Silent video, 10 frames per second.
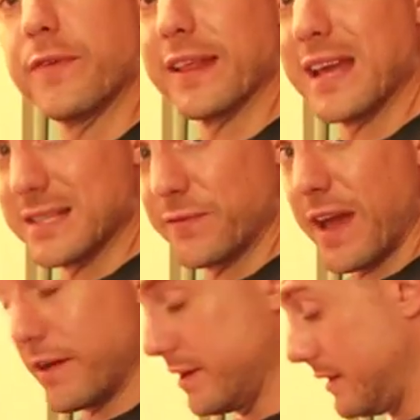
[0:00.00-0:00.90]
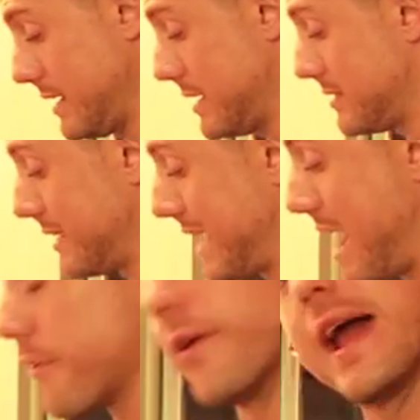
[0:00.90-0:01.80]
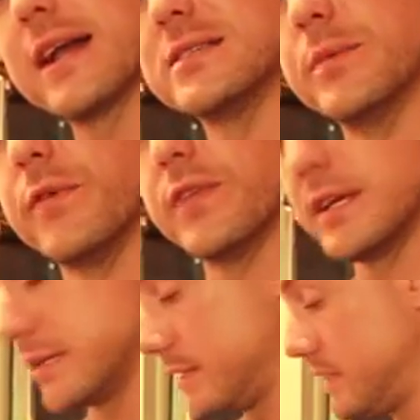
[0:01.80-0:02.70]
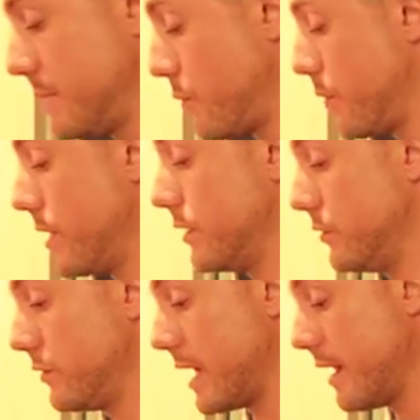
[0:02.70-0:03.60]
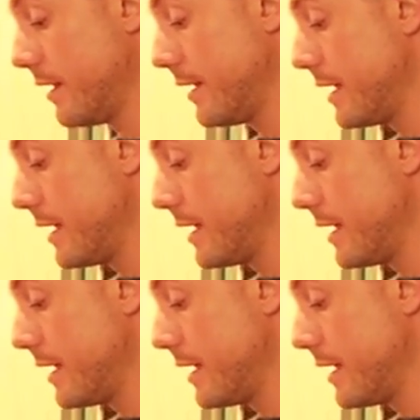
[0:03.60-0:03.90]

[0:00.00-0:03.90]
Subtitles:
fat that's found in this to counteract some of this, and a simple way to do that